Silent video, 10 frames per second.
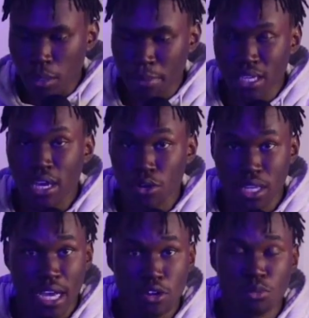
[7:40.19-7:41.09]
being held
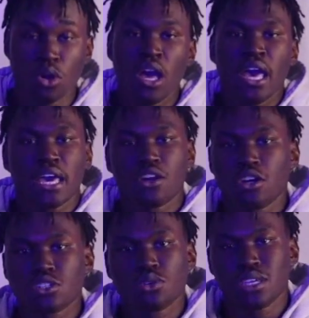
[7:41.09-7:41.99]
accountable and
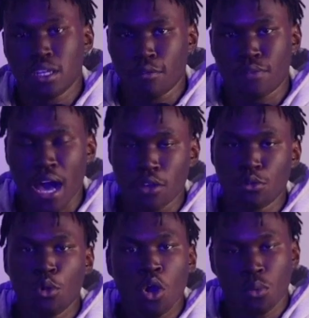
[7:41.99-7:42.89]
also getting
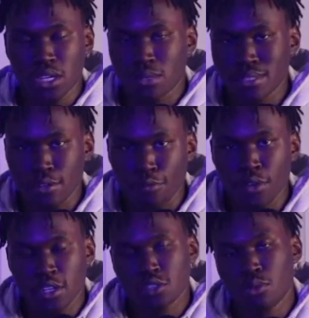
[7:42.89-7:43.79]
value when it comes down to
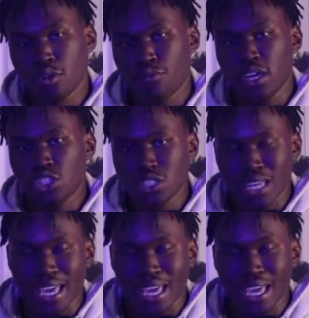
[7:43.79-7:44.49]
fitness, motivation,